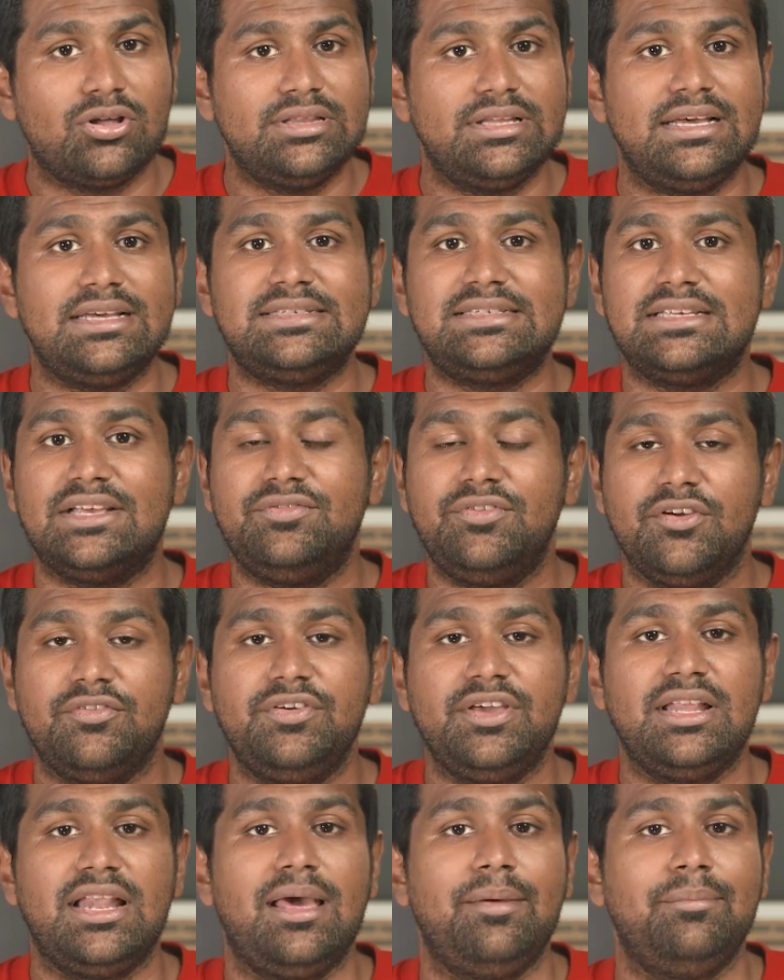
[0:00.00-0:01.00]
on this, if you
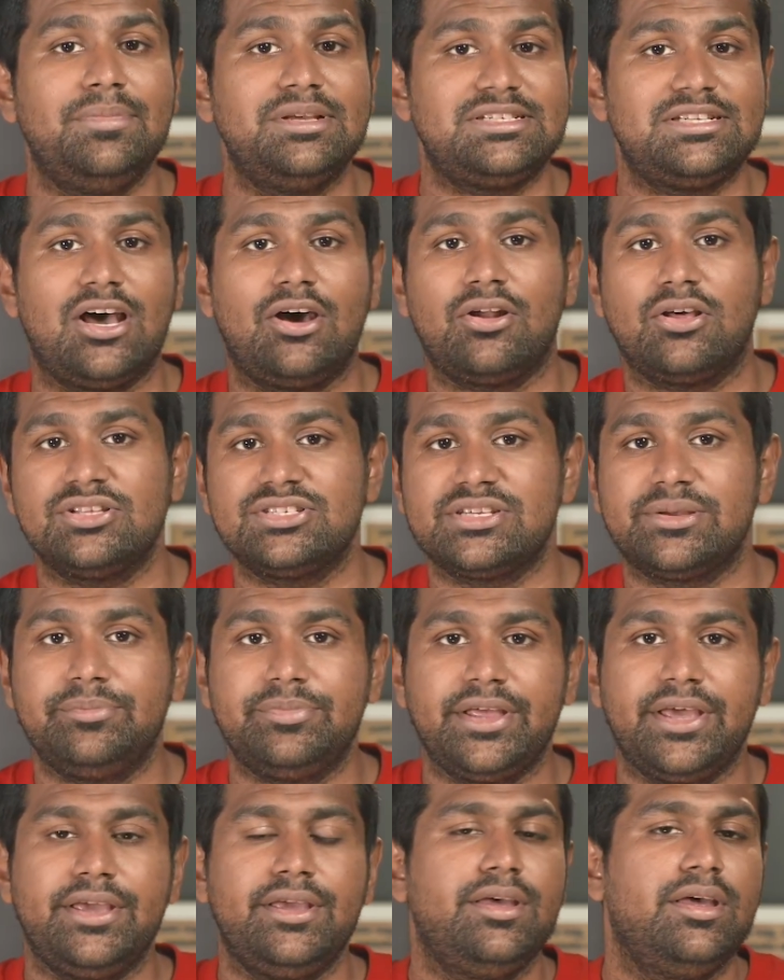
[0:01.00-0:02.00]
feel I missed out on
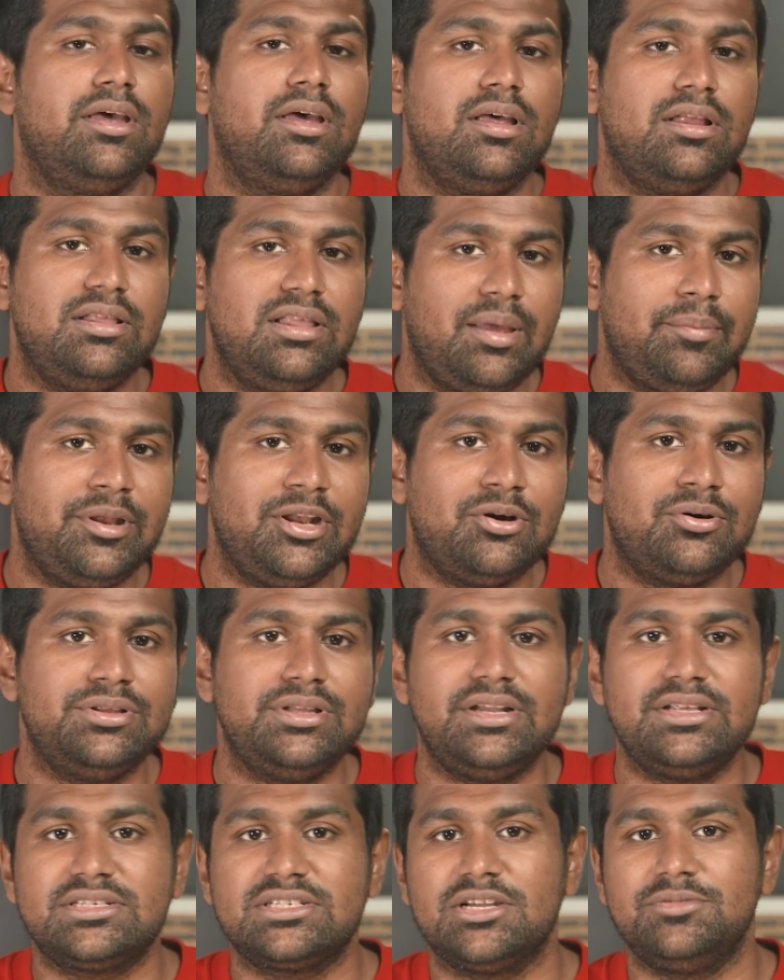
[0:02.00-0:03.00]
something, let me know in
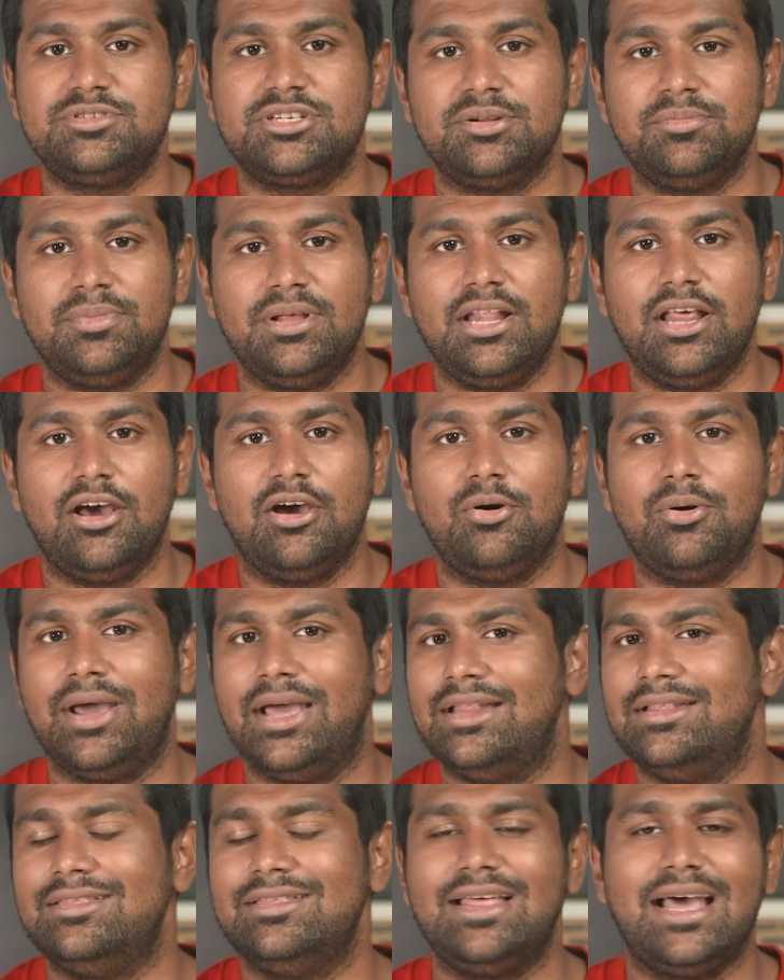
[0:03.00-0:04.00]
the description below.
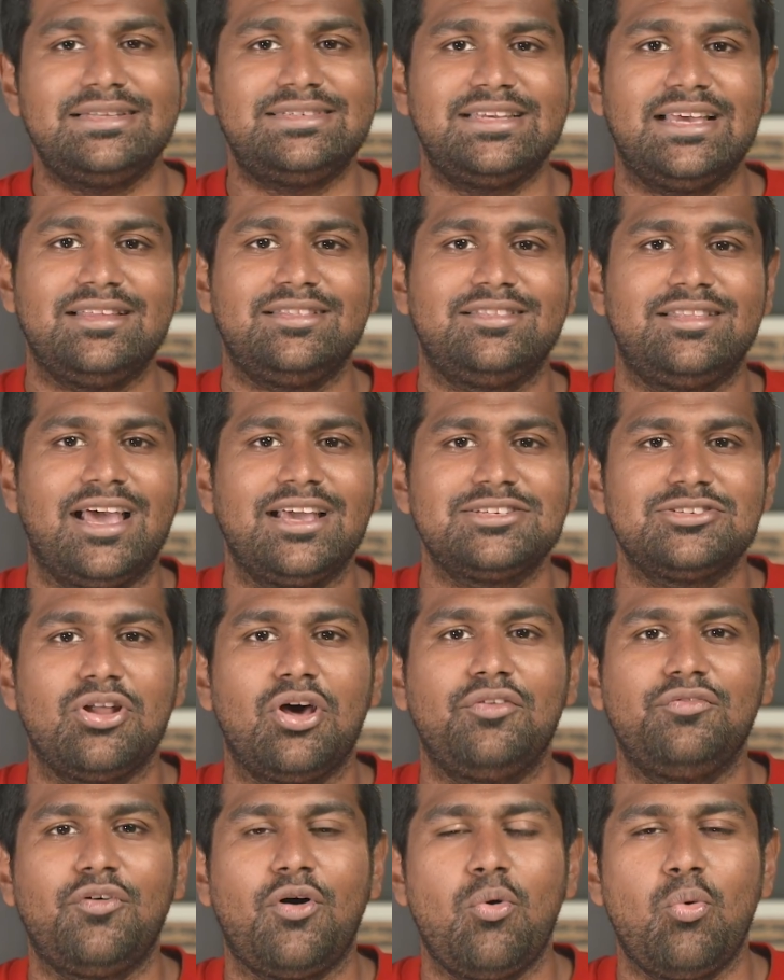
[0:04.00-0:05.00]
And that's it. Thanks a
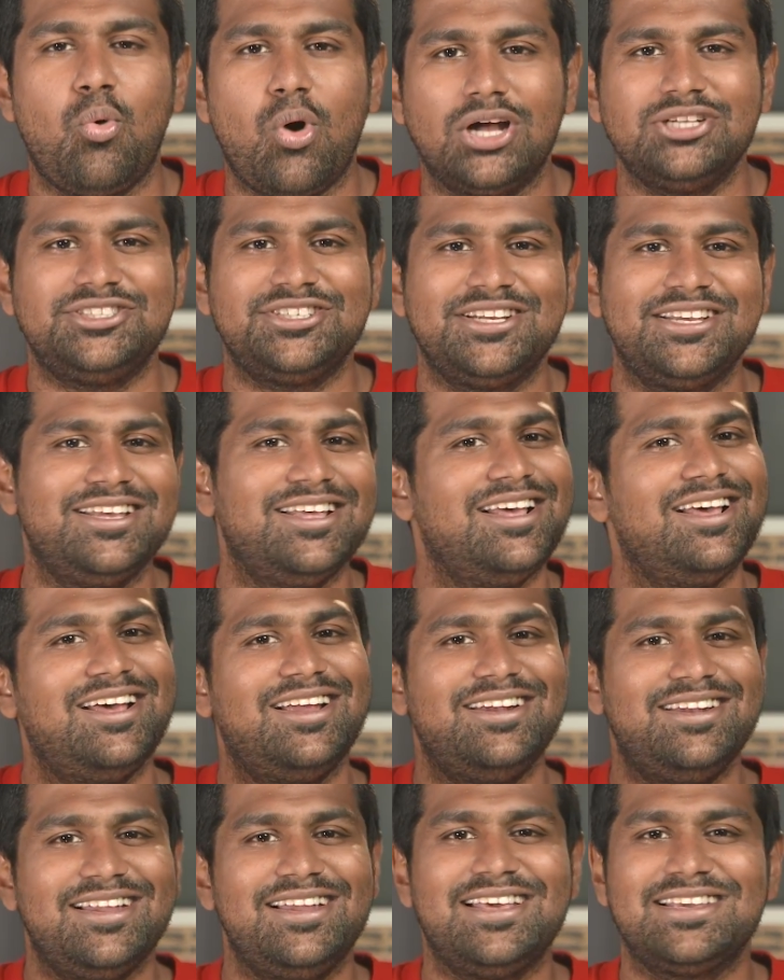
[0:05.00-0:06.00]
lot for watching.
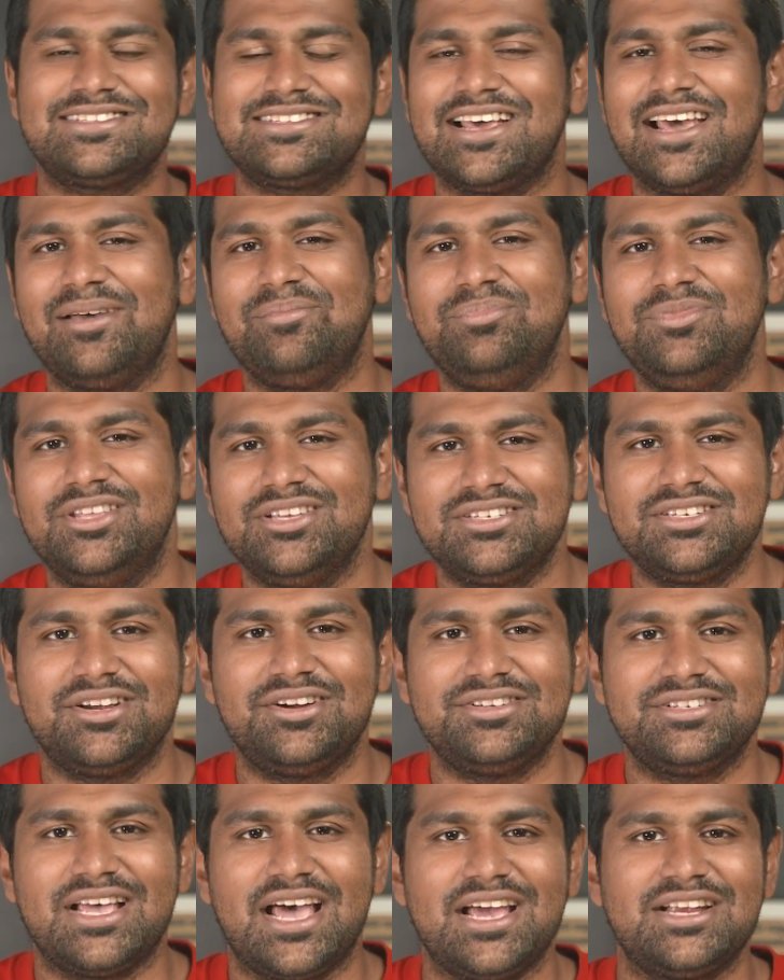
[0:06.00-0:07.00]
Till next time, this here
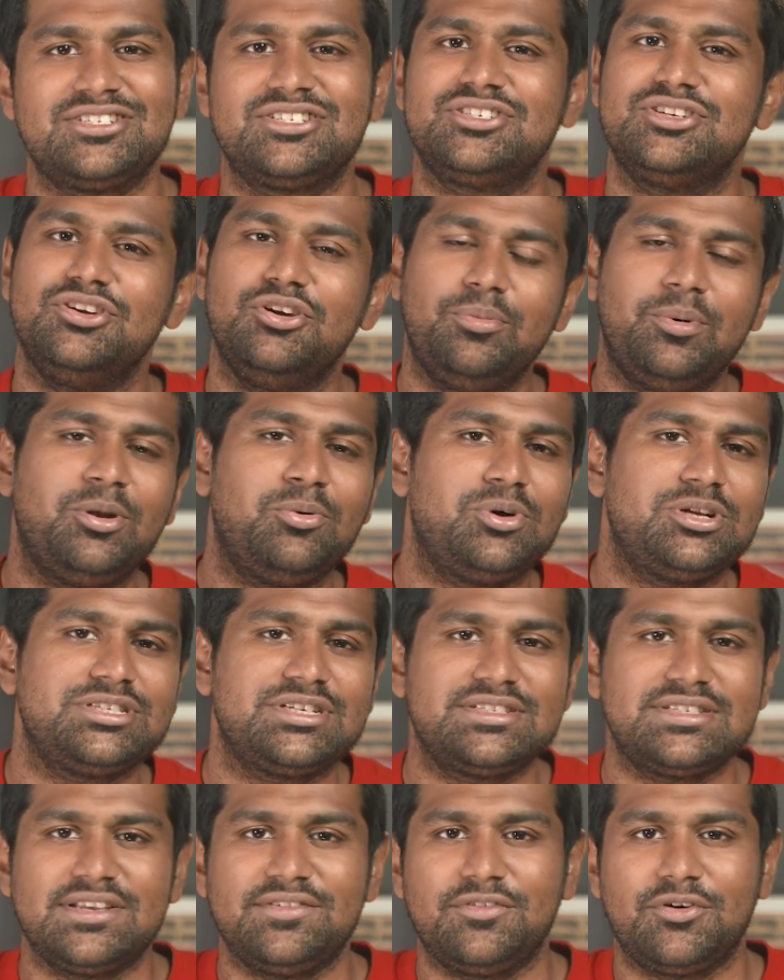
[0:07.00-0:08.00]
is Ash. You've been
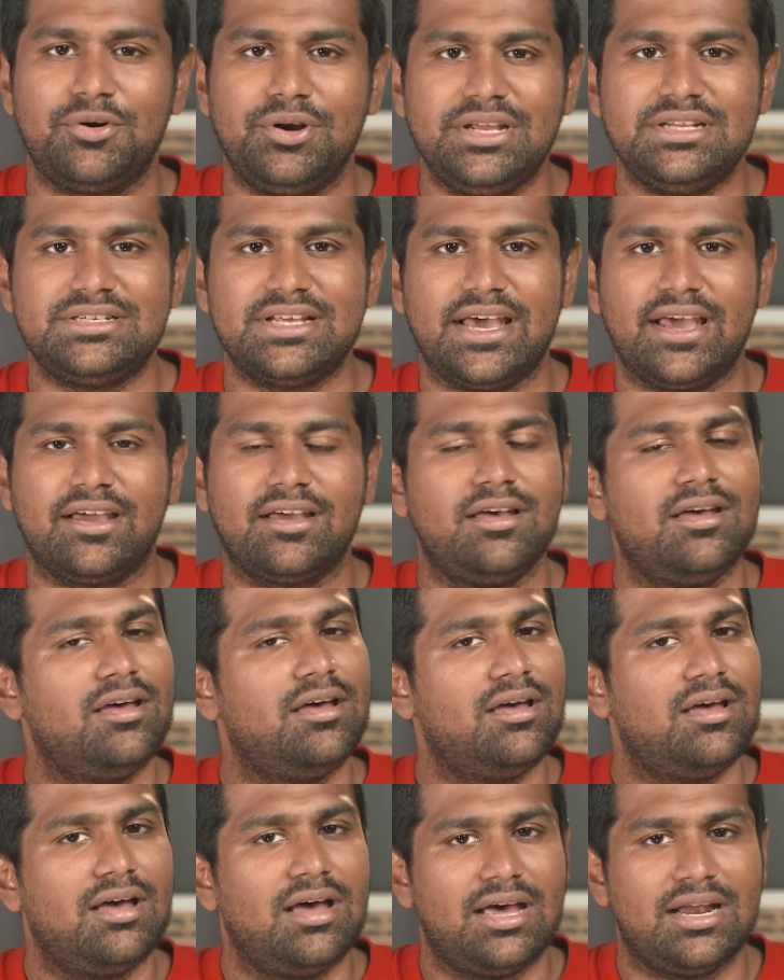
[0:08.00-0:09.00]
watching C4ETech,
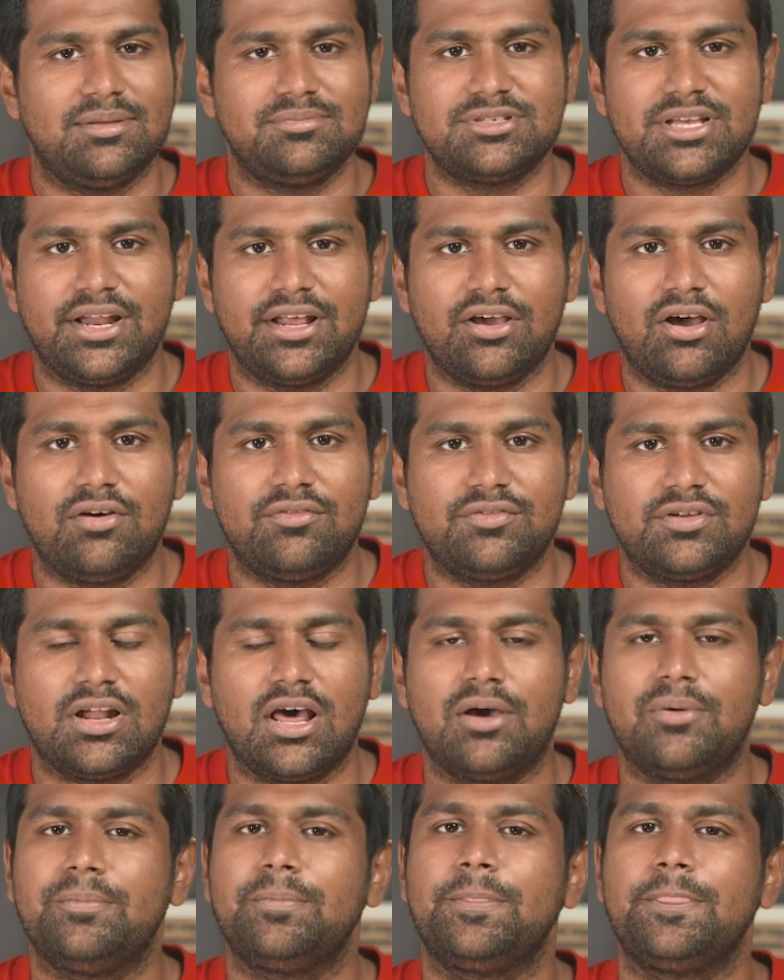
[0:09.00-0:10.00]
and I'm signing off for
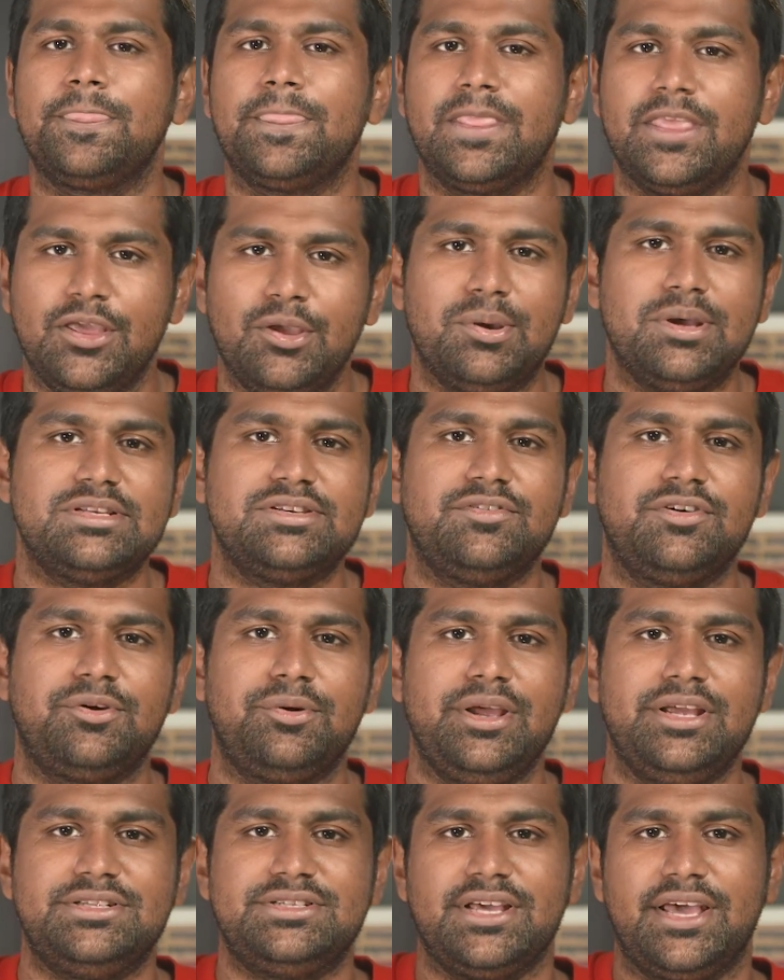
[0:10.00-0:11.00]
now. You guys have a
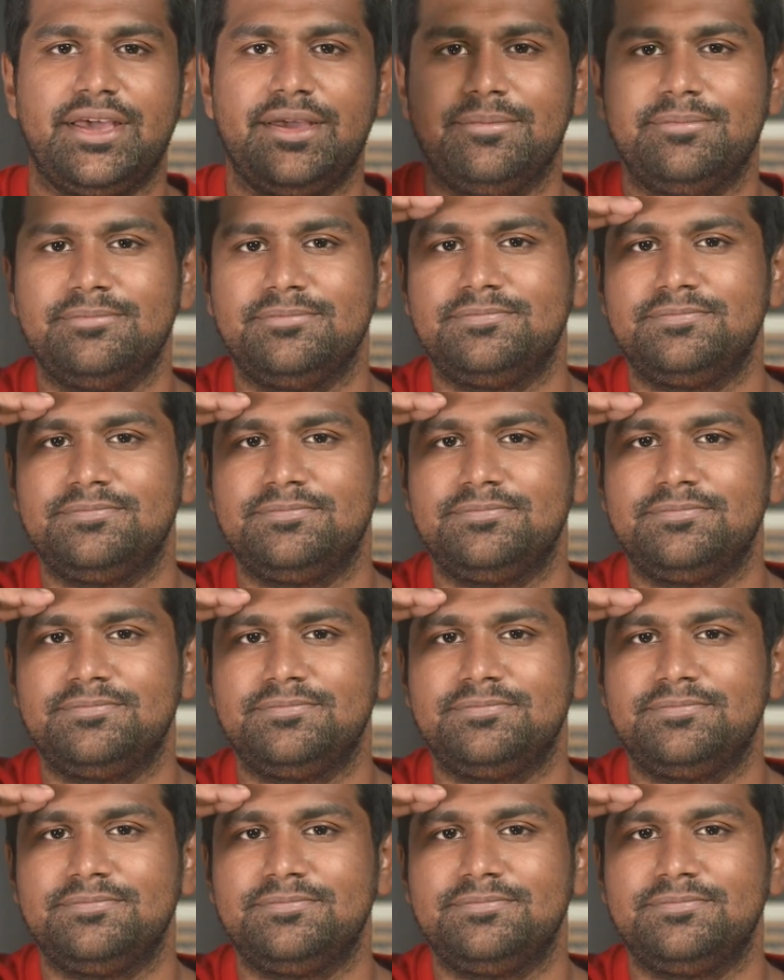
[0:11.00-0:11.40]
great day.